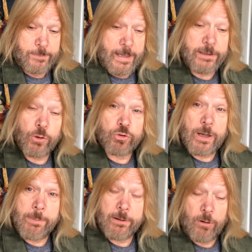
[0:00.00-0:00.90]
I had to go
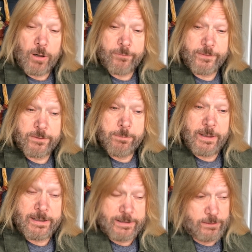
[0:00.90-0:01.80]
drop my car off at the
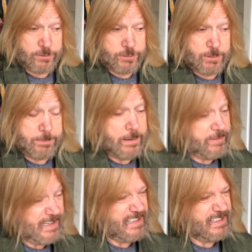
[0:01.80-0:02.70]
mini dealership. I
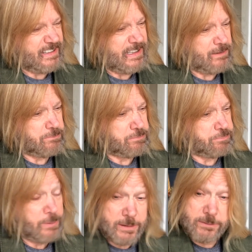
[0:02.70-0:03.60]
think I did that.
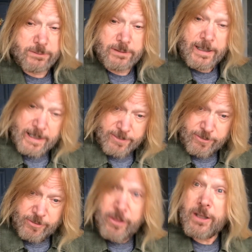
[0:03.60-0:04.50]
But I
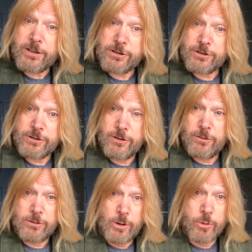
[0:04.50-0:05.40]
got this
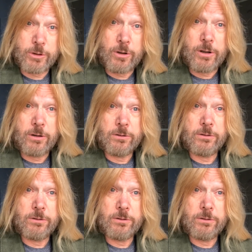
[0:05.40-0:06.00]
loaner car.